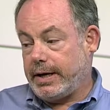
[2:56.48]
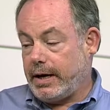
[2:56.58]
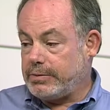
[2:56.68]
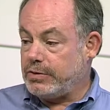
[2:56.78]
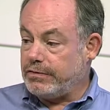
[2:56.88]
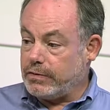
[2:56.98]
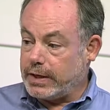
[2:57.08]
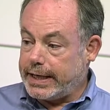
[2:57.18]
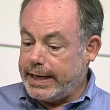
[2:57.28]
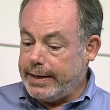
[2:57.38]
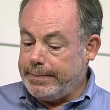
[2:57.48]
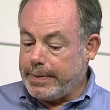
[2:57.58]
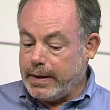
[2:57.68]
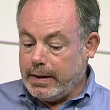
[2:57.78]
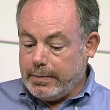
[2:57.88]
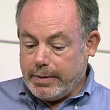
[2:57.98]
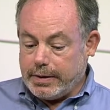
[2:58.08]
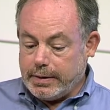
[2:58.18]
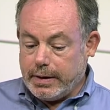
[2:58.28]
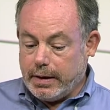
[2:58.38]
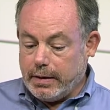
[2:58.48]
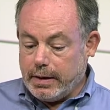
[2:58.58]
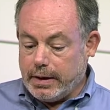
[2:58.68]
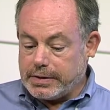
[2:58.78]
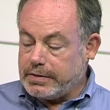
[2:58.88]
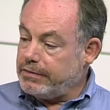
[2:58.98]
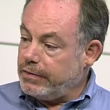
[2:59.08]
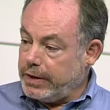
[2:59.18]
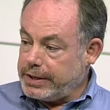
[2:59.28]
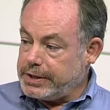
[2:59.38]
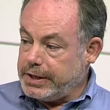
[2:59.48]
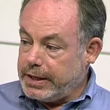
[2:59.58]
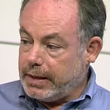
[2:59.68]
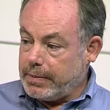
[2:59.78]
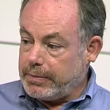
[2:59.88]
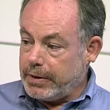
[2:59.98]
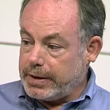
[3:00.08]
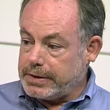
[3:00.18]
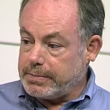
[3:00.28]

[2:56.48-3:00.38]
to capture 4K, but its full HD capability is